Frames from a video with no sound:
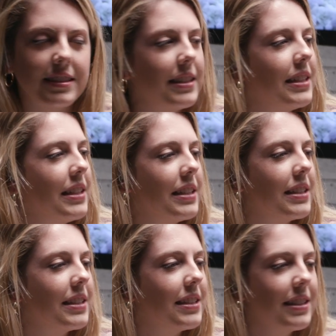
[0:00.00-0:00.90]
Sydnee.
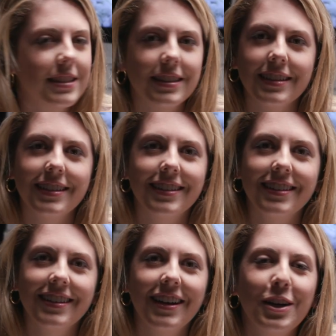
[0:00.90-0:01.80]

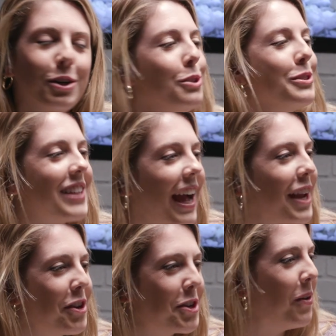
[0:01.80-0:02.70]
Whose
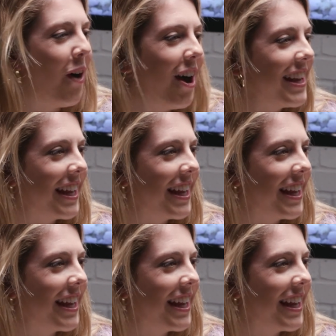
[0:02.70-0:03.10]
side are you on?